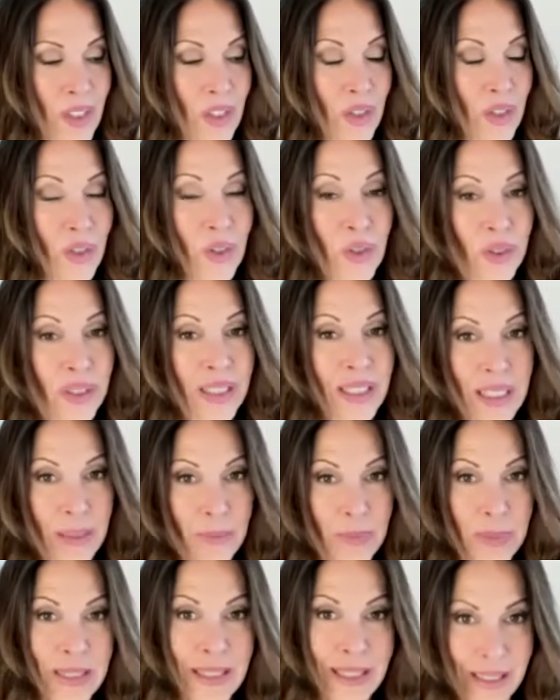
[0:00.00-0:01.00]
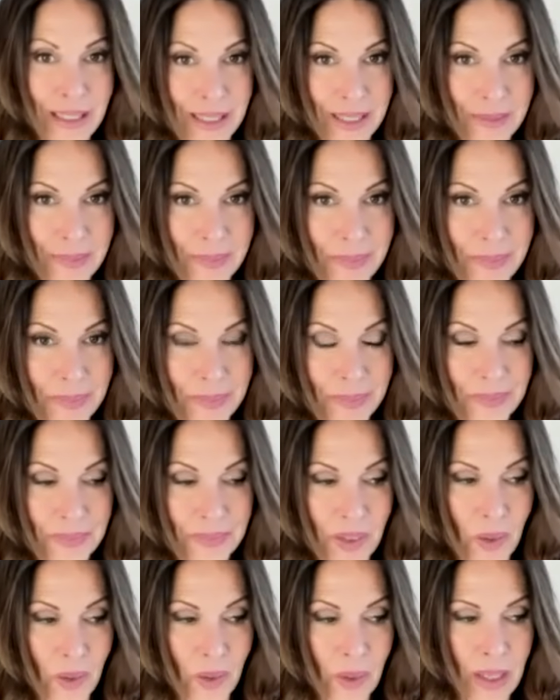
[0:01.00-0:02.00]
you're going to keep seeing,
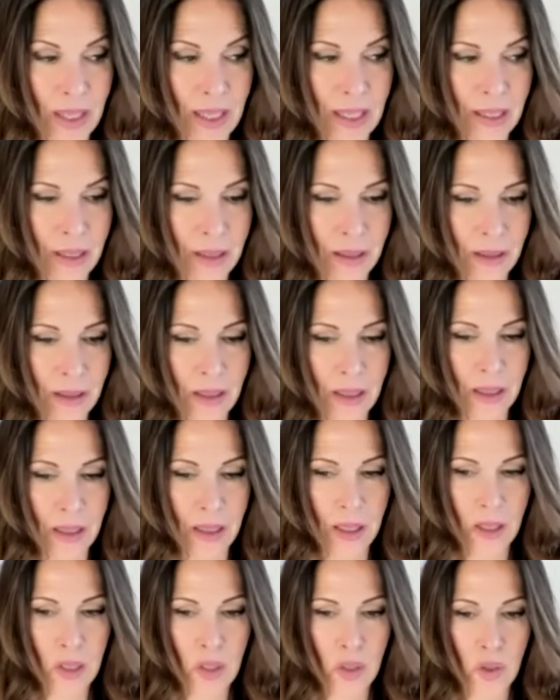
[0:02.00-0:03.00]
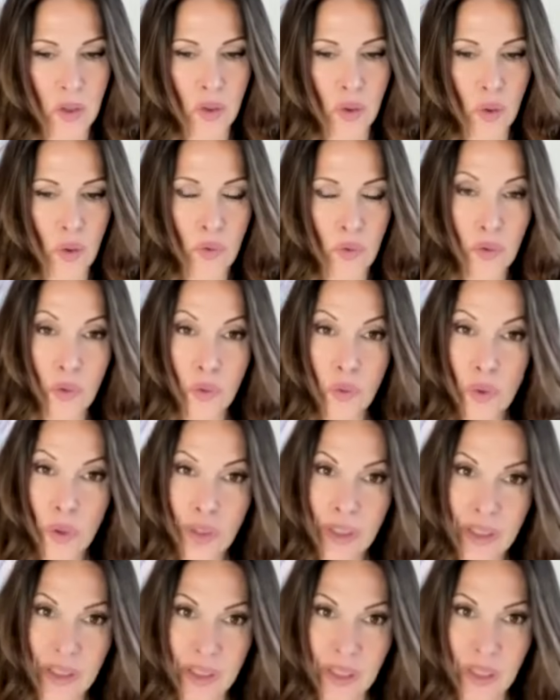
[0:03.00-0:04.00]
okay? So if
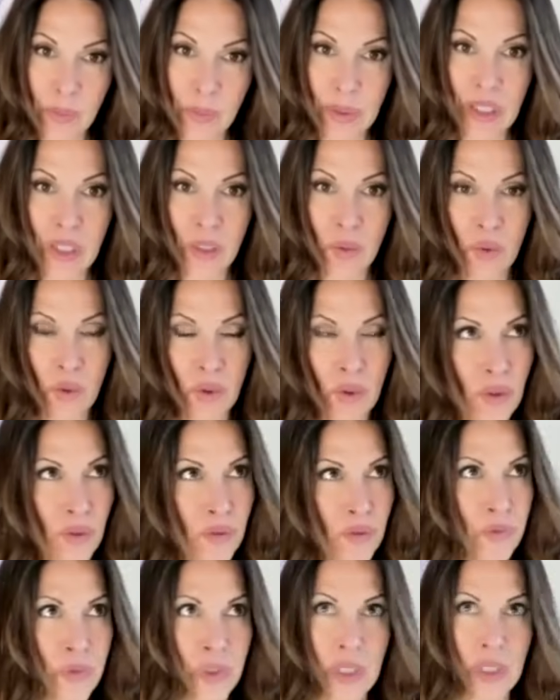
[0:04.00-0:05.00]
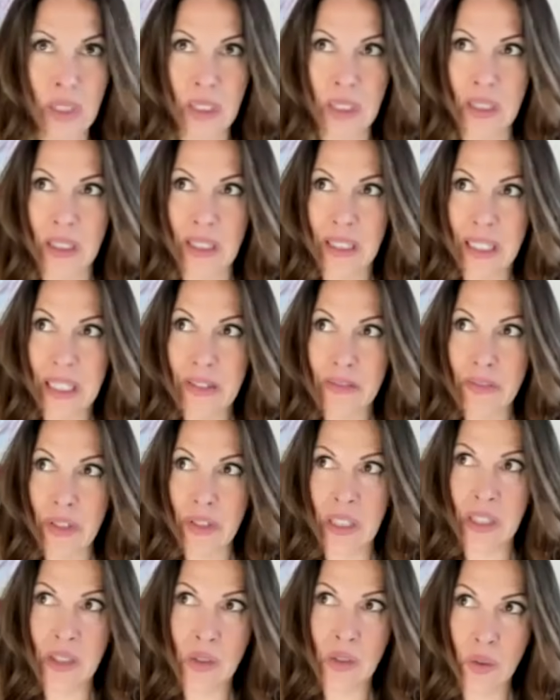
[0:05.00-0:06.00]
you're in a space where you're feeling like
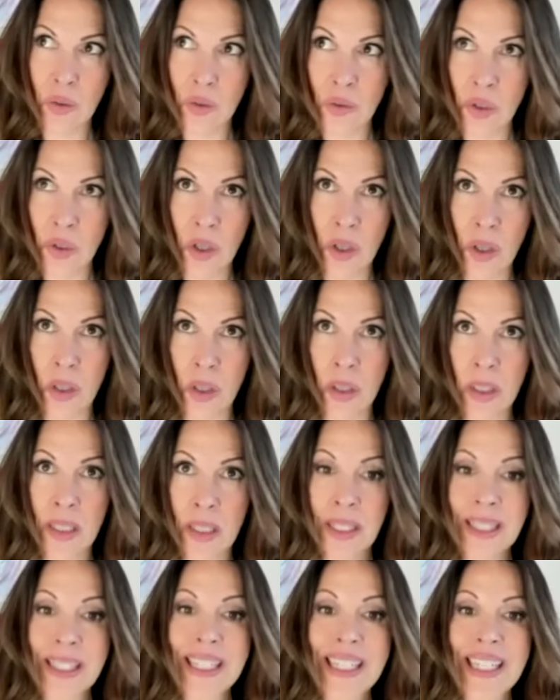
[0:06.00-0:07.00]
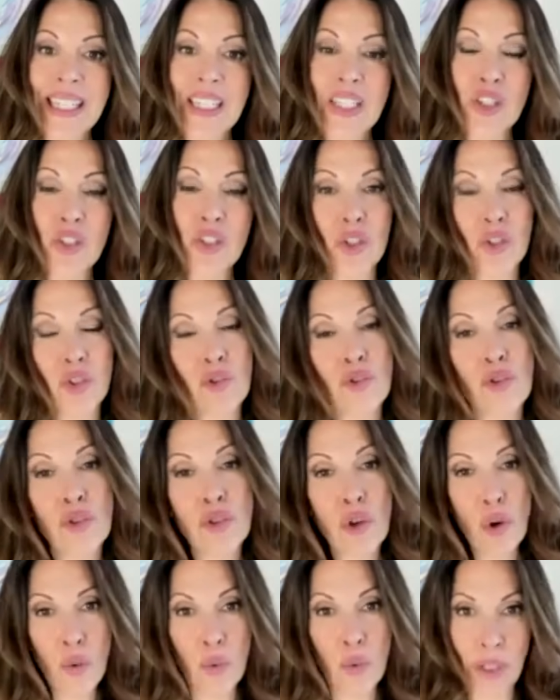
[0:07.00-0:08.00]
everything's so dark, it's just
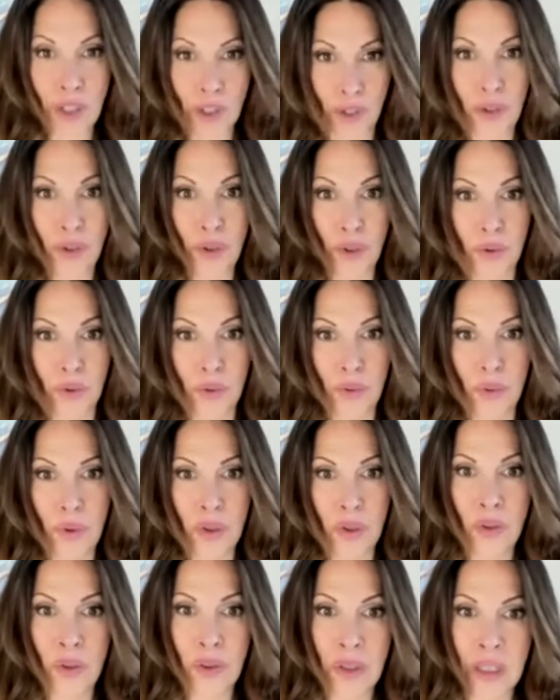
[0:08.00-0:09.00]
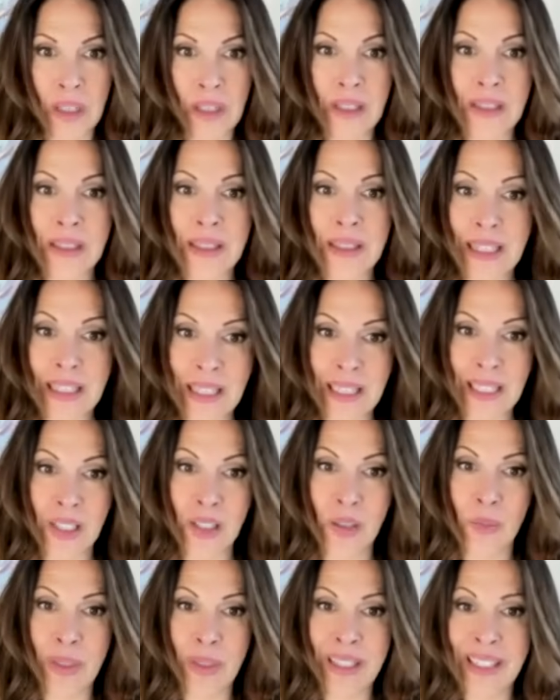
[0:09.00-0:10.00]
showing you there are things that need
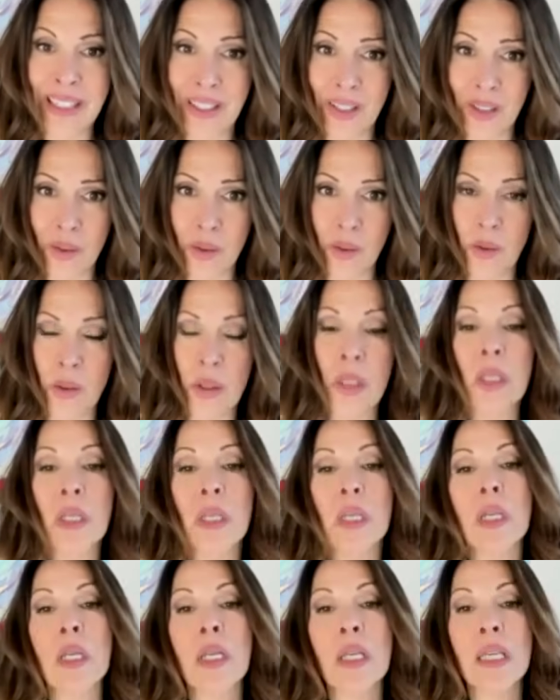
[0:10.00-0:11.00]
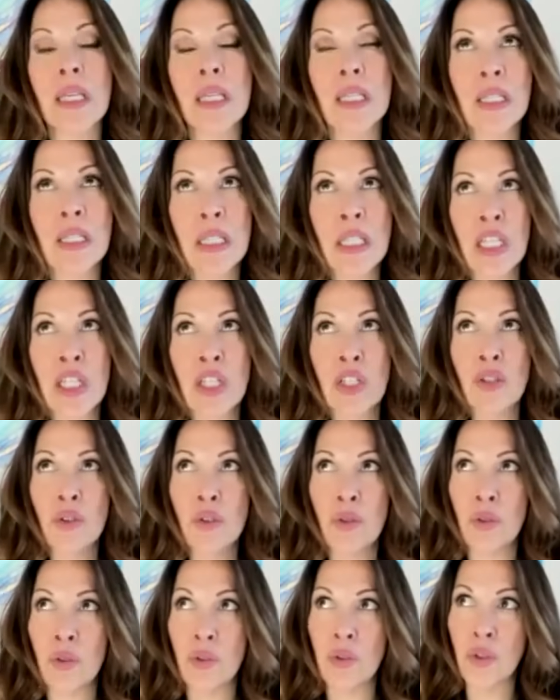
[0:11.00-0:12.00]
to be healed. Continue
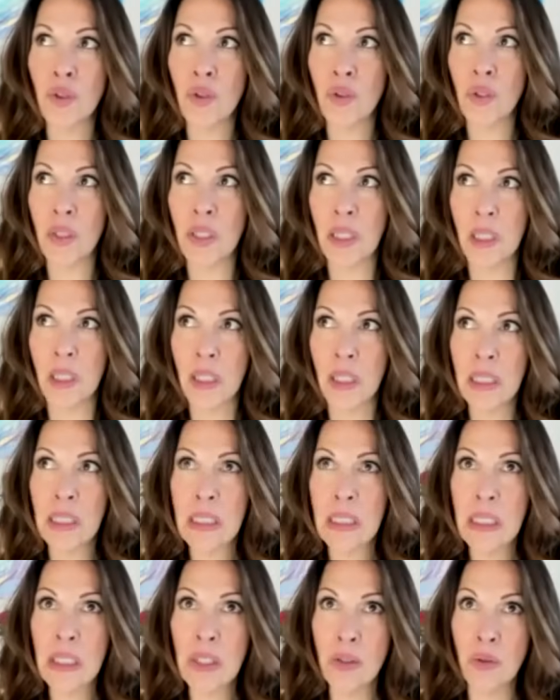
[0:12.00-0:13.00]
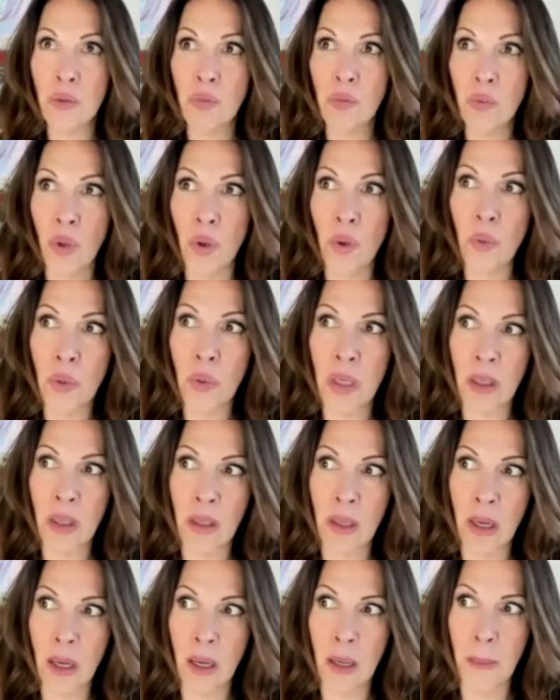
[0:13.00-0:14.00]
your journey. Continue knowing
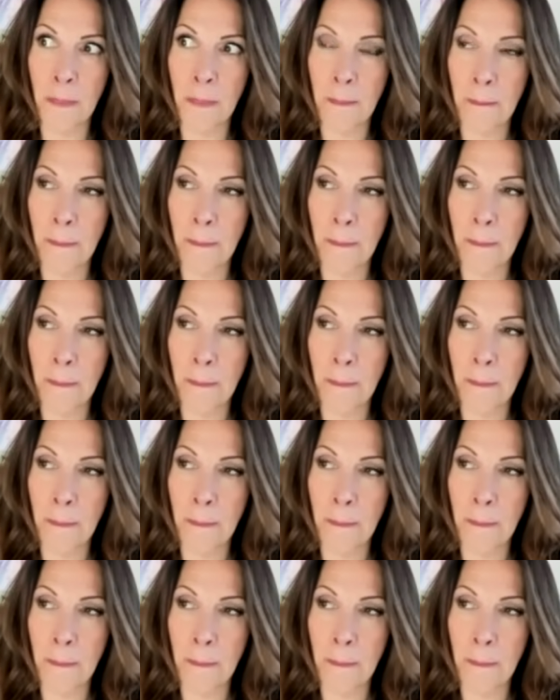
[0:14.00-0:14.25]
that